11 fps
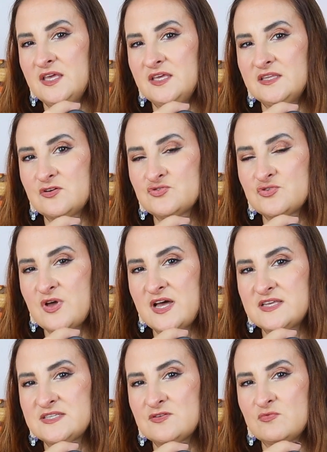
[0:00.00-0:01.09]
it also
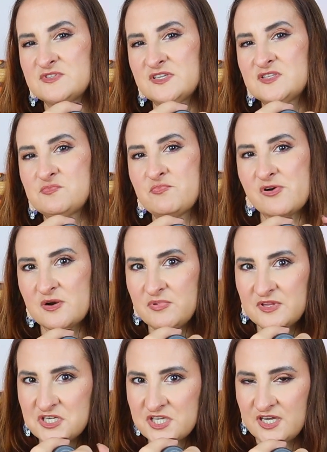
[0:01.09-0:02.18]
has almost like this
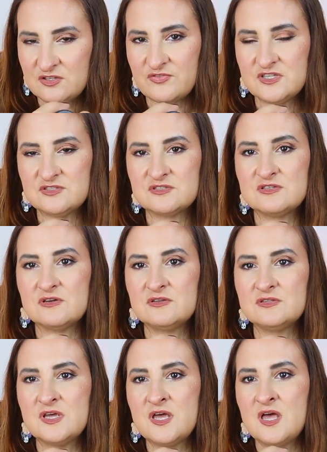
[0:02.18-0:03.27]
purplish kind of
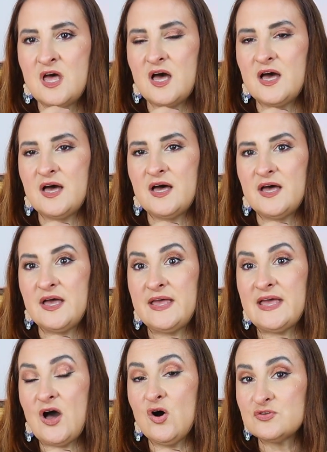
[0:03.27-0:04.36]
undertone.
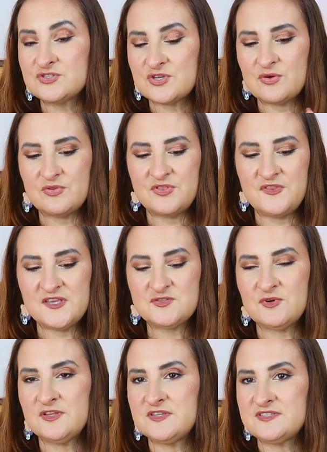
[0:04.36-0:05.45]
Also, this
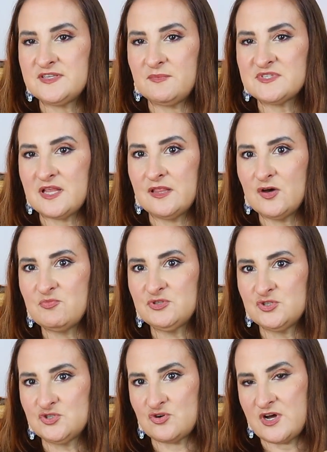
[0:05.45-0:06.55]
one seems a little
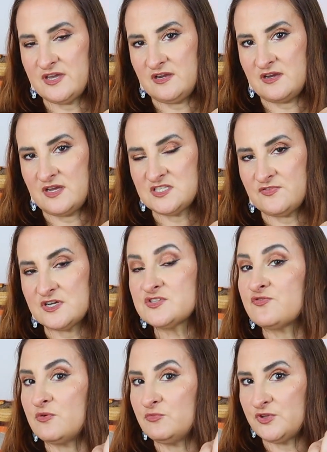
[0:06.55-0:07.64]
bit drier as far as
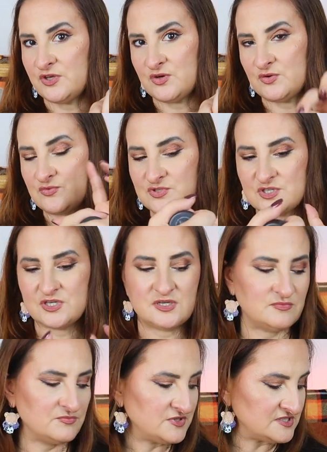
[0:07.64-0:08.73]
formula goes.
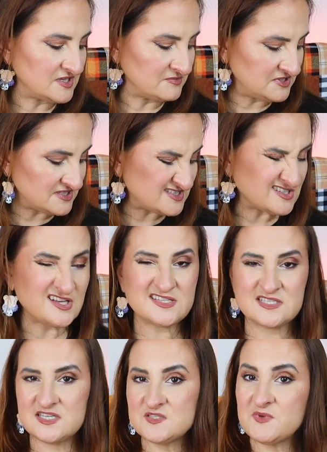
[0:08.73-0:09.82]
But I mean, it still has
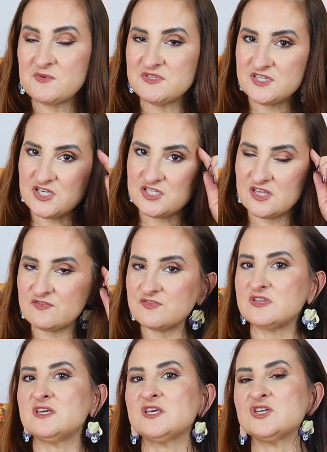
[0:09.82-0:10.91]
a nice pigmentation and
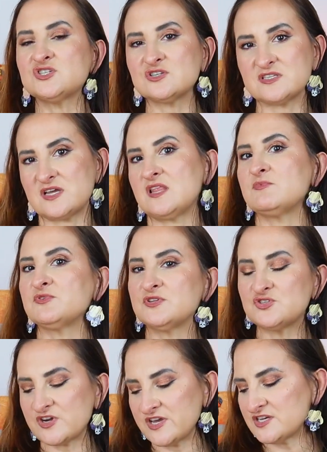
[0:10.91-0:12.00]
everything. It's just a little bit on the
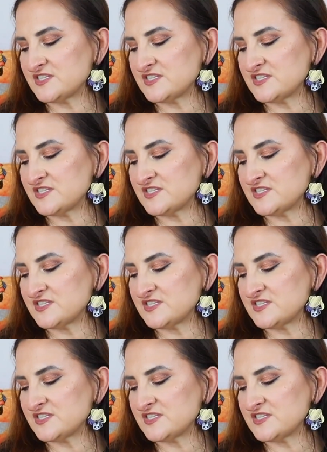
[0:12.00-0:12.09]
drier